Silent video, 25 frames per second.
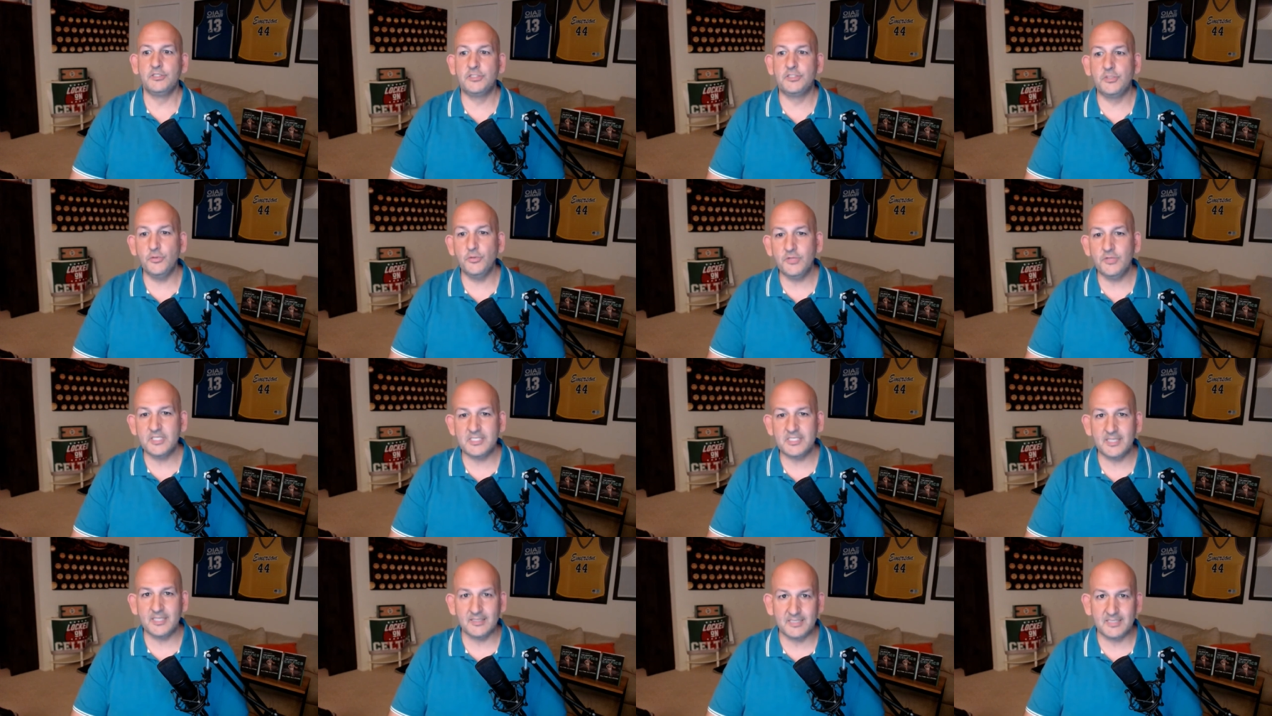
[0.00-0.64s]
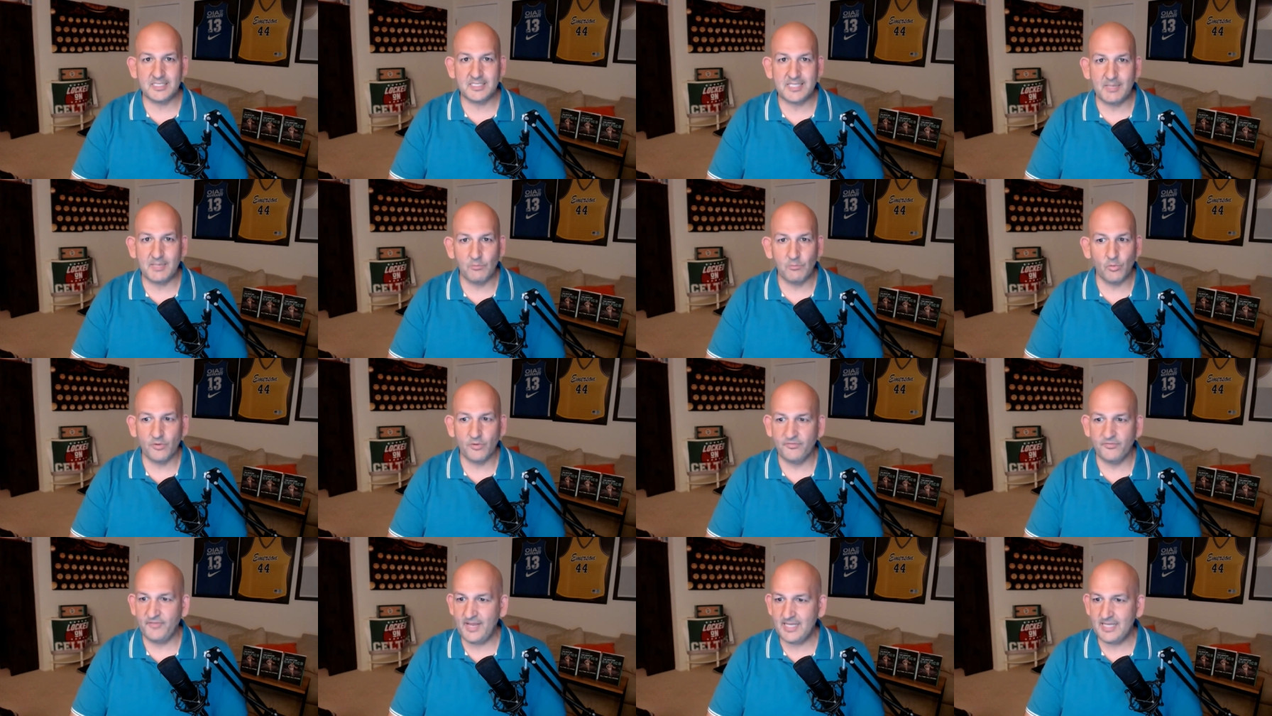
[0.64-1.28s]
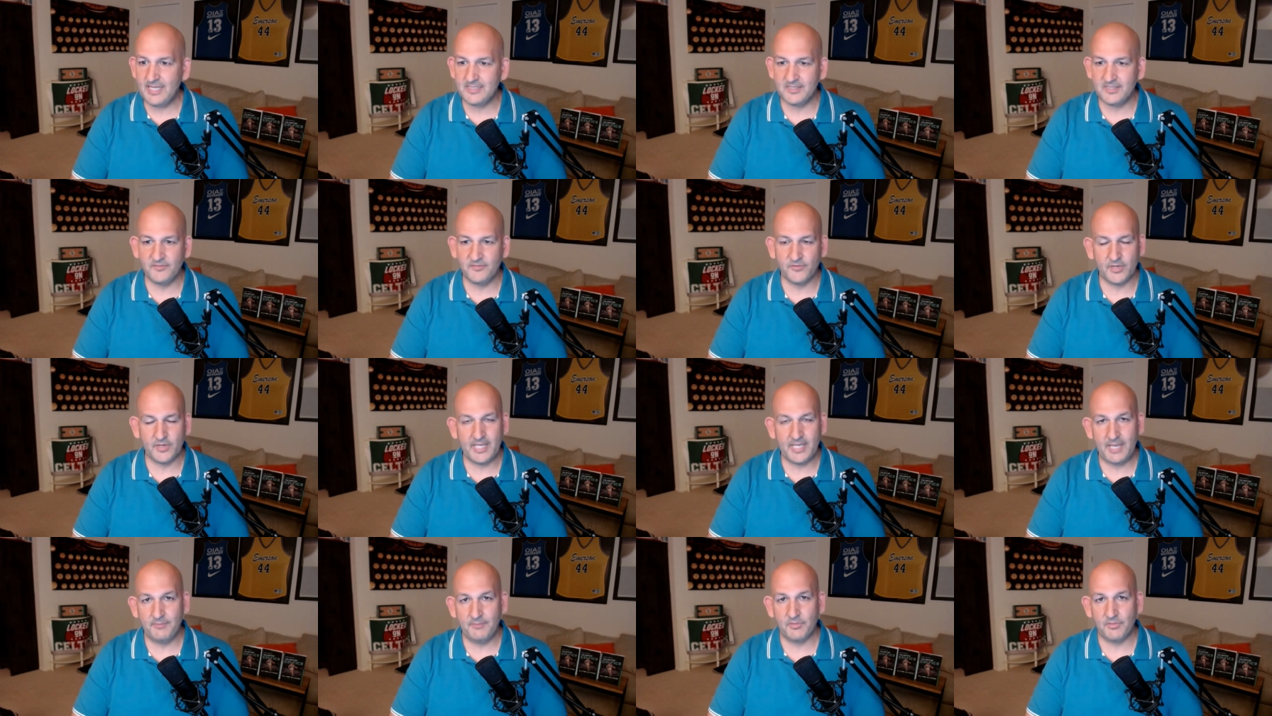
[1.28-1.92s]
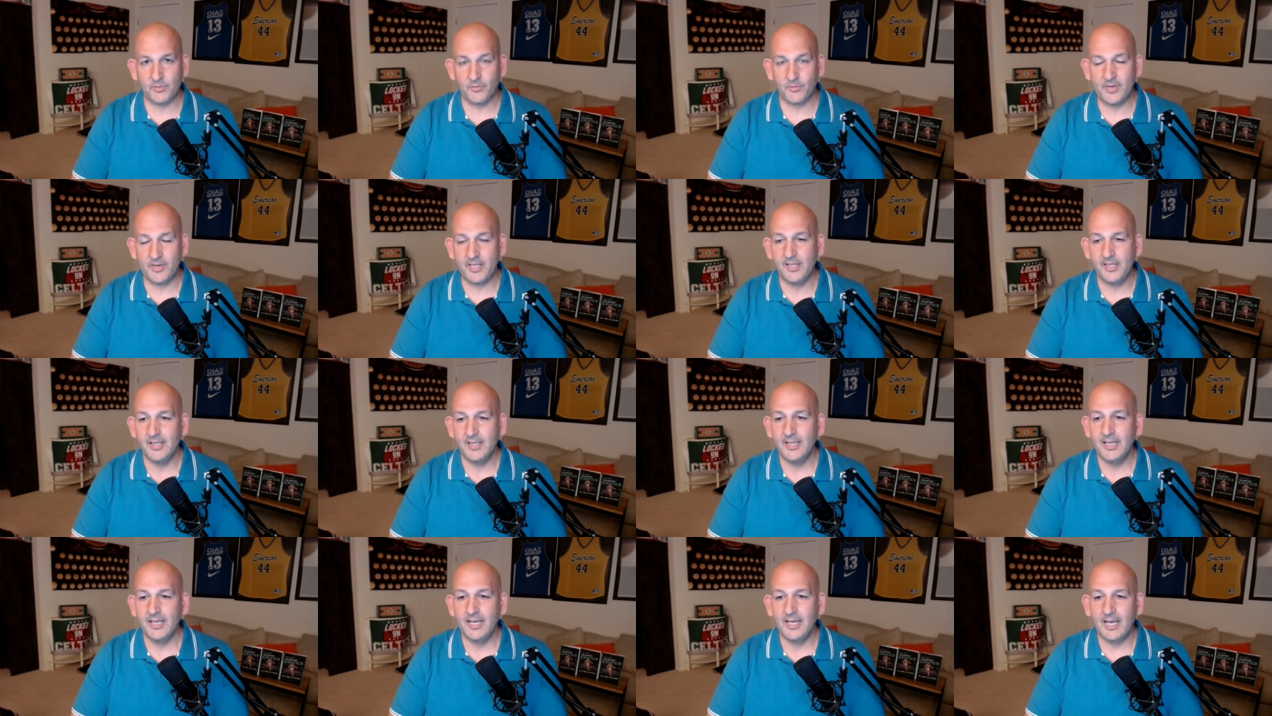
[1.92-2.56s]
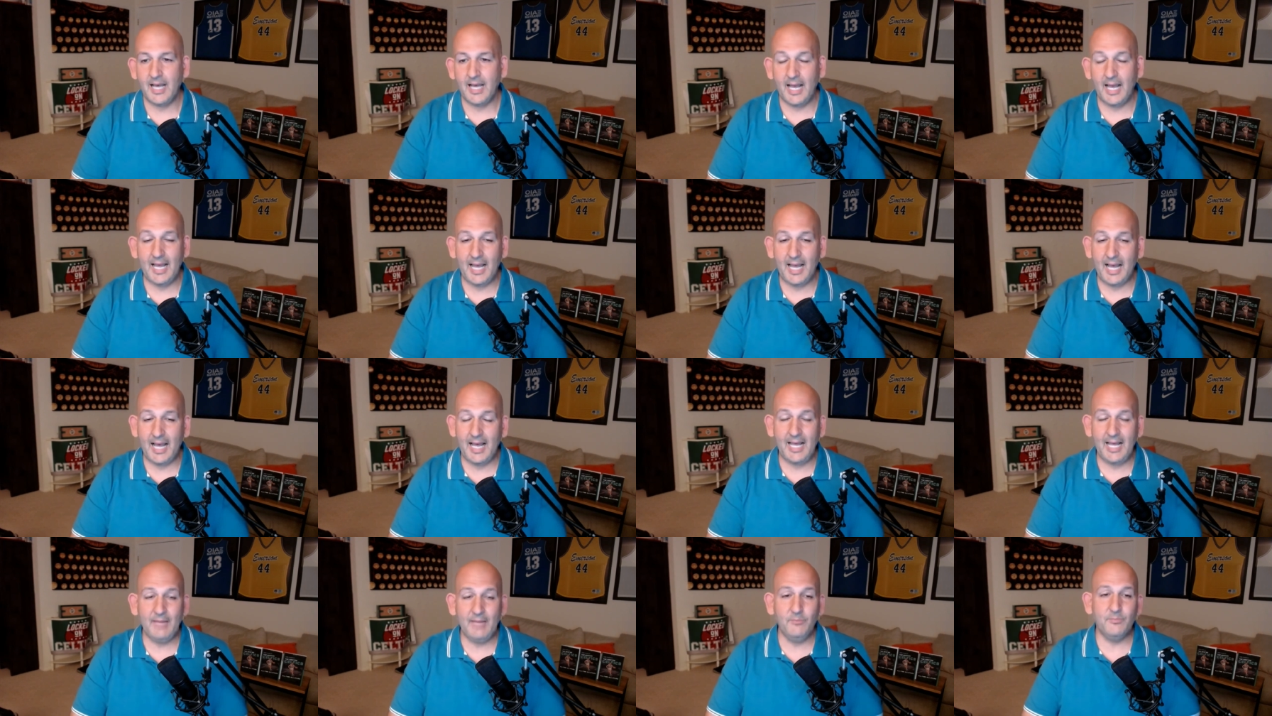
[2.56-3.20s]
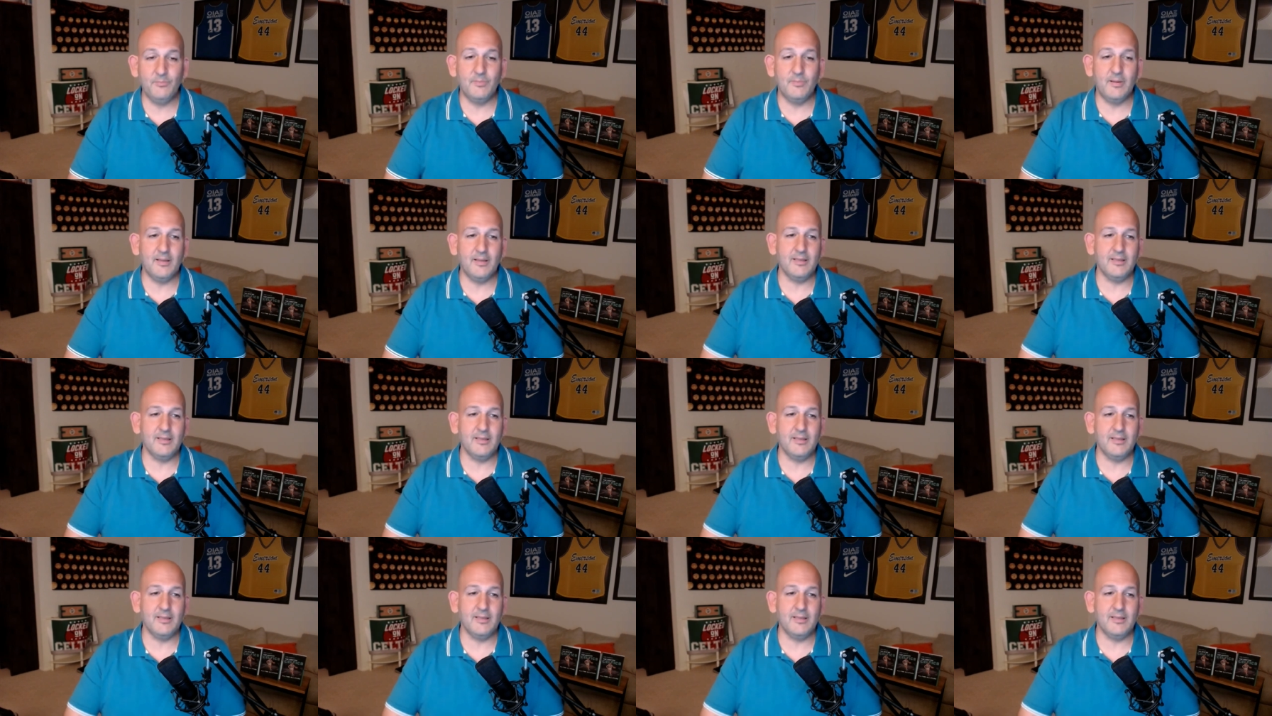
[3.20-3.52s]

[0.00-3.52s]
Do the Celtics get more fans in for game three? I, I